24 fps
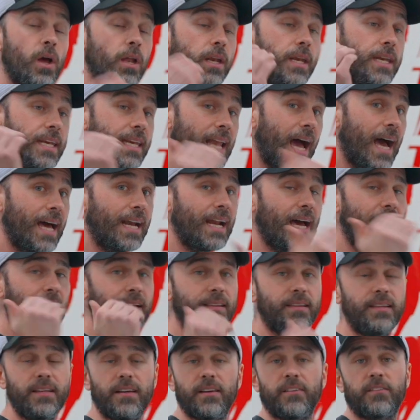not
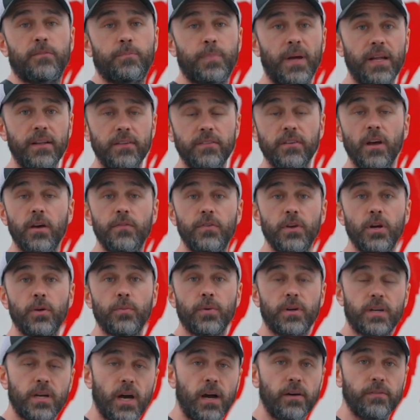at the expense of your
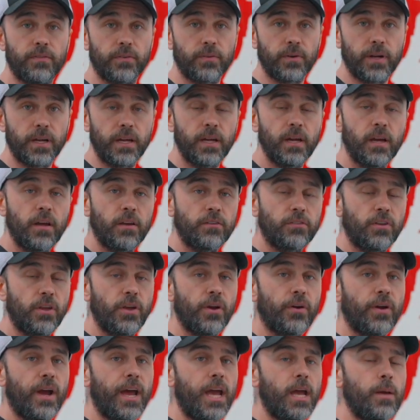recovery. So
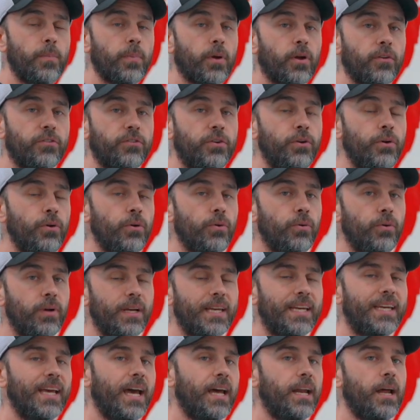you're able to
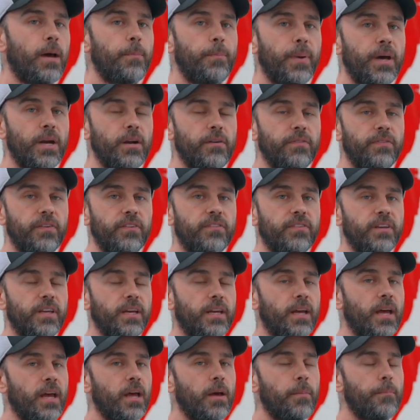get a better
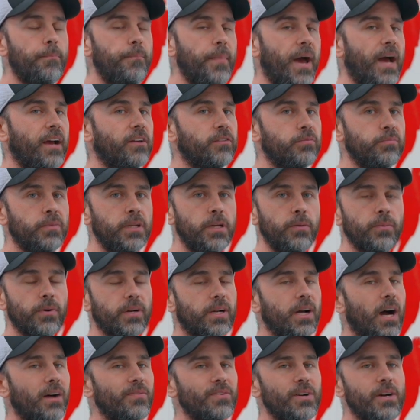physique, maximally
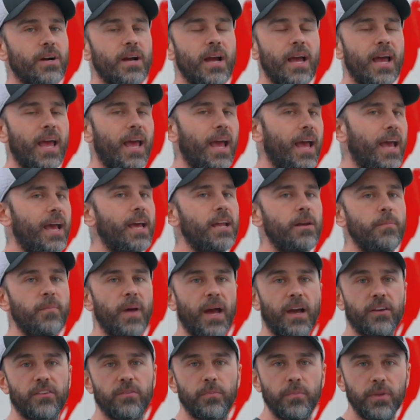recover, and
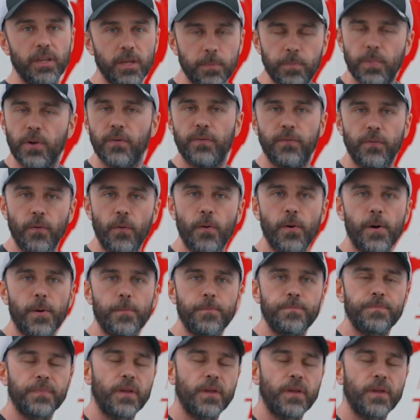maximally perform,